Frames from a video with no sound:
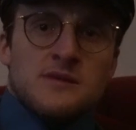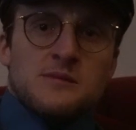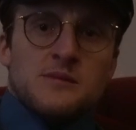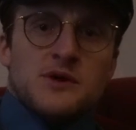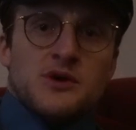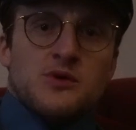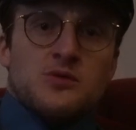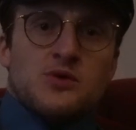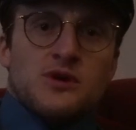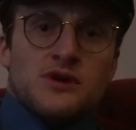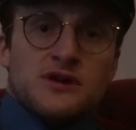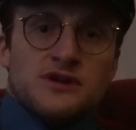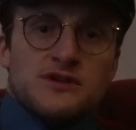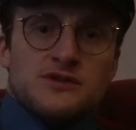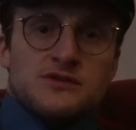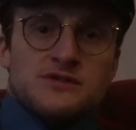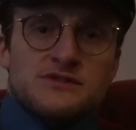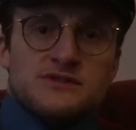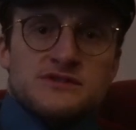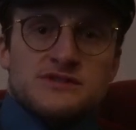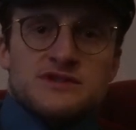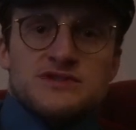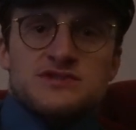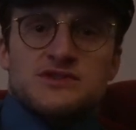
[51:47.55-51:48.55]
Marijuana
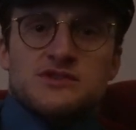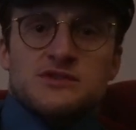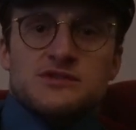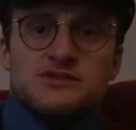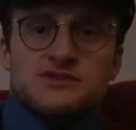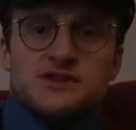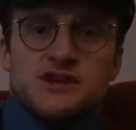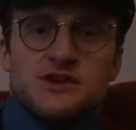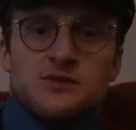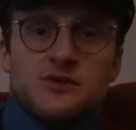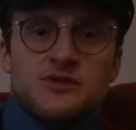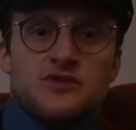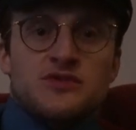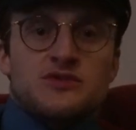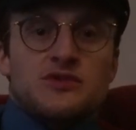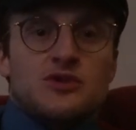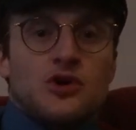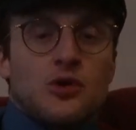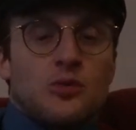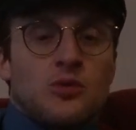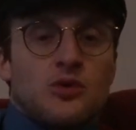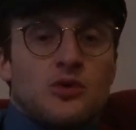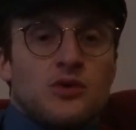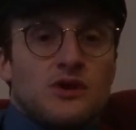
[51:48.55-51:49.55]
use is associated with
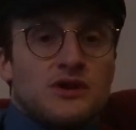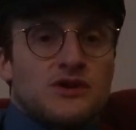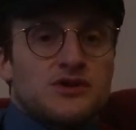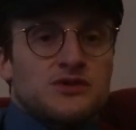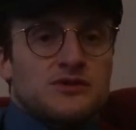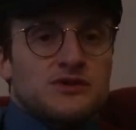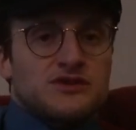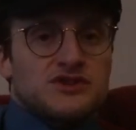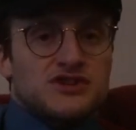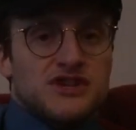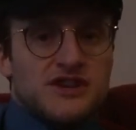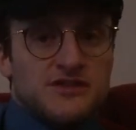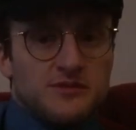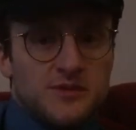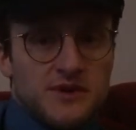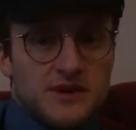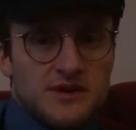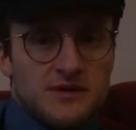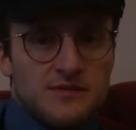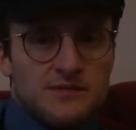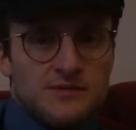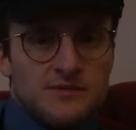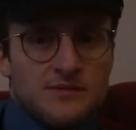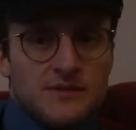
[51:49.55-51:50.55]
global
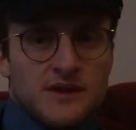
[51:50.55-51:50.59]
underachievement.